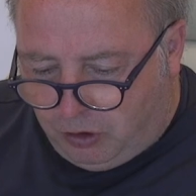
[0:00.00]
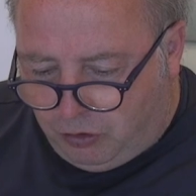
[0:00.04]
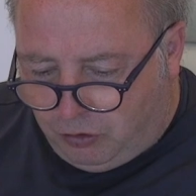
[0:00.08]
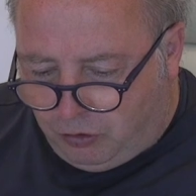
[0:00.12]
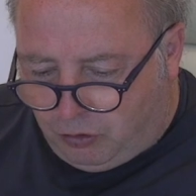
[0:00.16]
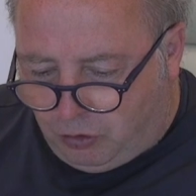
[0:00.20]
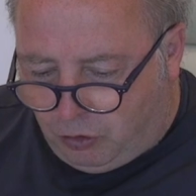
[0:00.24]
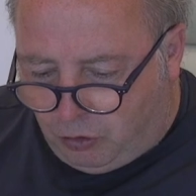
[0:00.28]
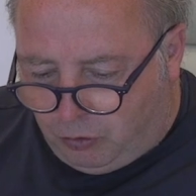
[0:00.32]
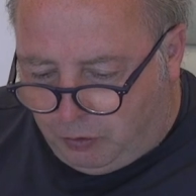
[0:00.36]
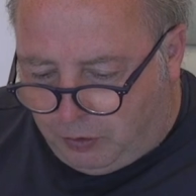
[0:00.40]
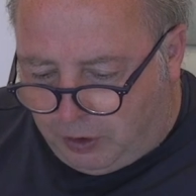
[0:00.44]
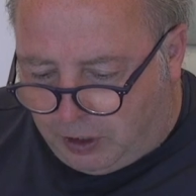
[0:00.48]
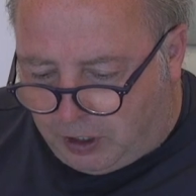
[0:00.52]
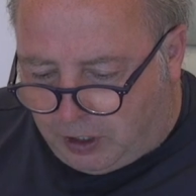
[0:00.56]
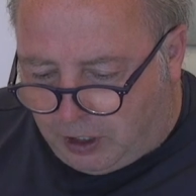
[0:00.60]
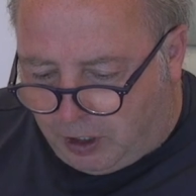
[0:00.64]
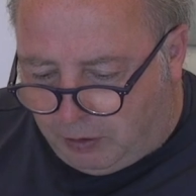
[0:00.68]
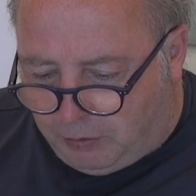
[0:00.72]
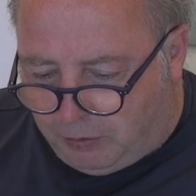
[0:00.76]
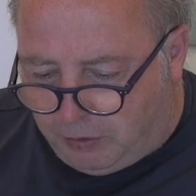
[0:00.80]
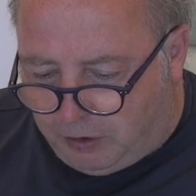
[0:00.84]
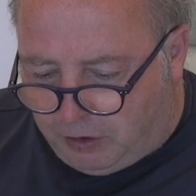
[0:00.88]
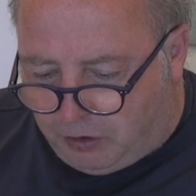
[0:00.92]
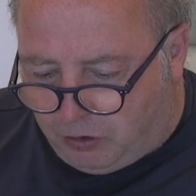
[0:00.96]
Too many
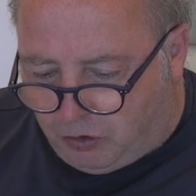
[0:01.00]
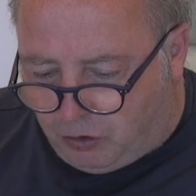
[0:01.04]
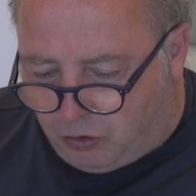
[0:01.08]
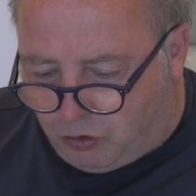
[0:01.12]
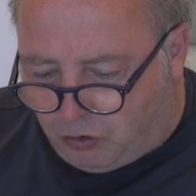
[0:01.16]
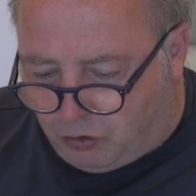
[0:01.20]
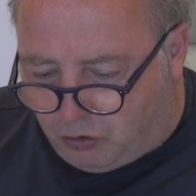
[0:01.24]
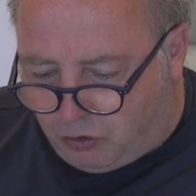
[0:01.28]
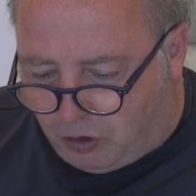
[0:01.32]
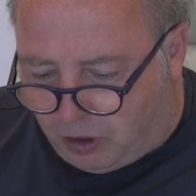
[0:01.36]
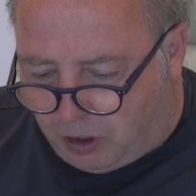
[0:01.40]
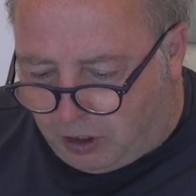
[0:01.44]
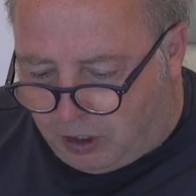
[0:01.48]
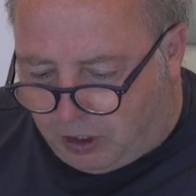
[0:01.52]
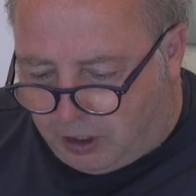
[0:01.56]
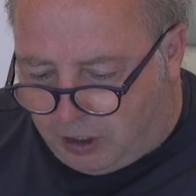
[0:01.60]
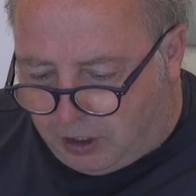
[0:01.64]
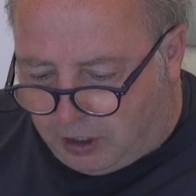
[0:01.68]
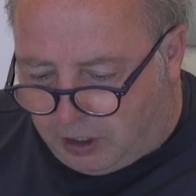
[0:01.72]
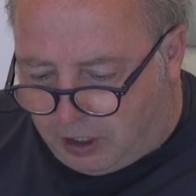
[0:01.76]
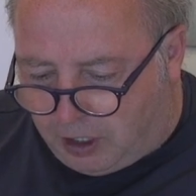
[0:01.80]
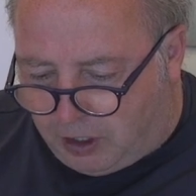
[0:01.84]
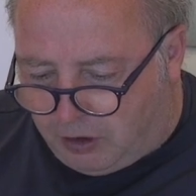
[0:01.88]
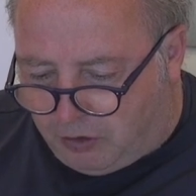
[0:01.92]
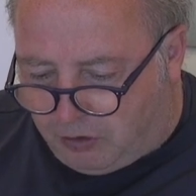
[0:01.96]
companies struggling
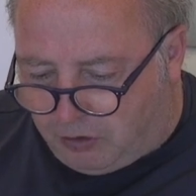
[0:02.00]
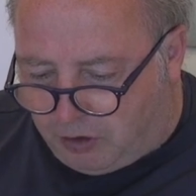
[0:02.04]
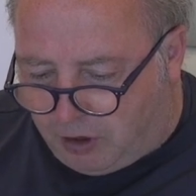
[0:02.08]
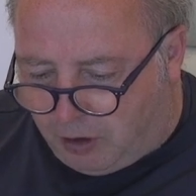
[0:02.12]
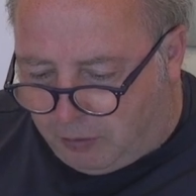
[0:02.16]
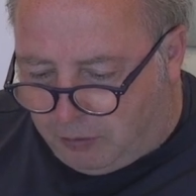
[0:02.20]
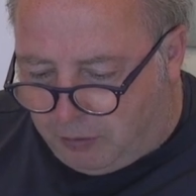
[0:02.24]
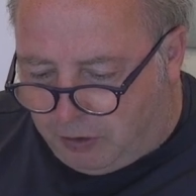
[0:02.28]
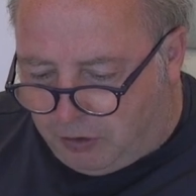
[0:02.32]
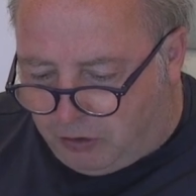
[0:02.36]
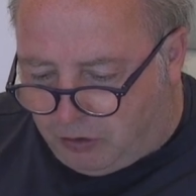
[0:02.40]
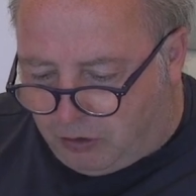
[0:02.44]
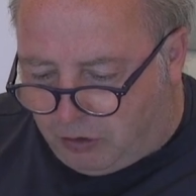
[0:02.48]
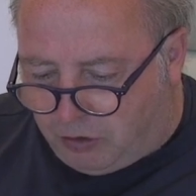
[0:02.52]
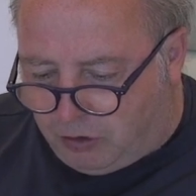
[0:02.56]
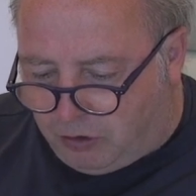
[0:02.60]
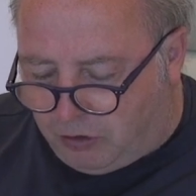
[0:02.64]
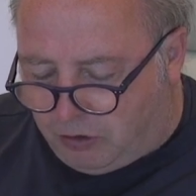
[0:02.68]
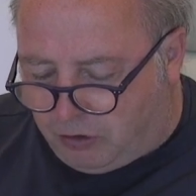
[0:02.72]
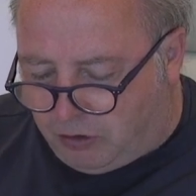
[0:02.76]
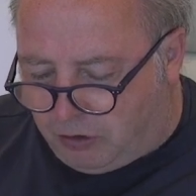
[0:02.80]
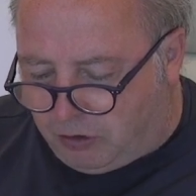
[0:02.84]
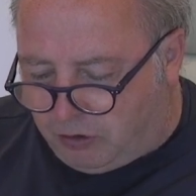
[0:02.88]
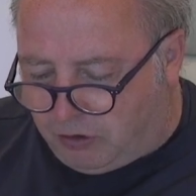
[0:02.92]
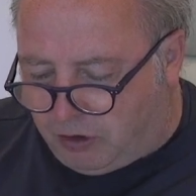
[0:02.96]
against companies that are
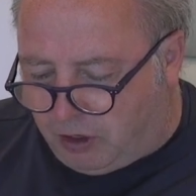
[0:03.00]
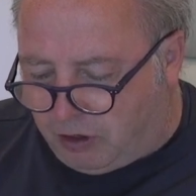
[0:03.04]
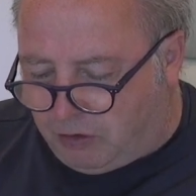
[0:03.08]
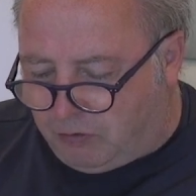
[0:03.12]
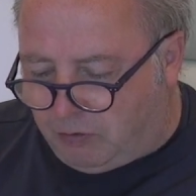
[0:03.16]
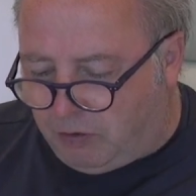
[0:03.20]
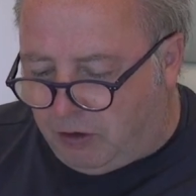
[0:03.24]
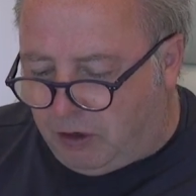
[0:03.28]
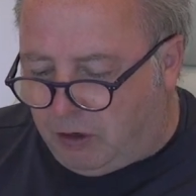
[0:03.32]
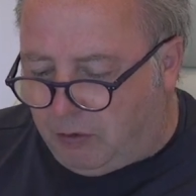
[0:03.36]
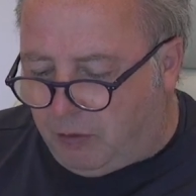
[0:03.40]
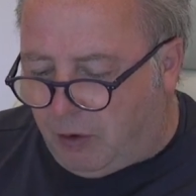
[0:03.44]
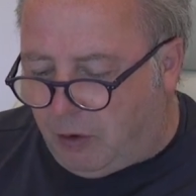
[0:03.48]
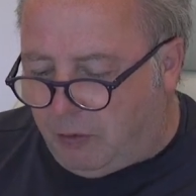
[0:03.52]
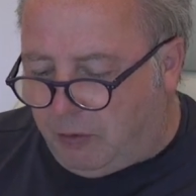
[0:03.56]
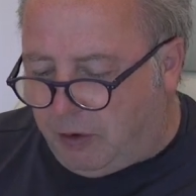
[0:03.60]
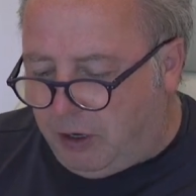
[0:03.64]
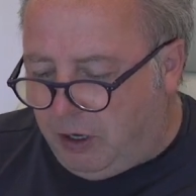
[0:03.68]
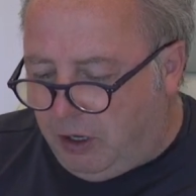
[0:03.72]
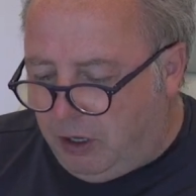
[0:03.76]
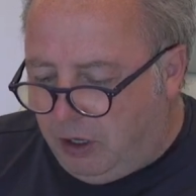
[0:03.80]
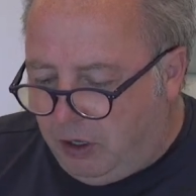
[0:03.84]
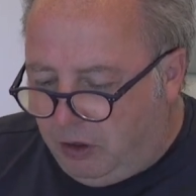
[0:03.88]
successful at the moment.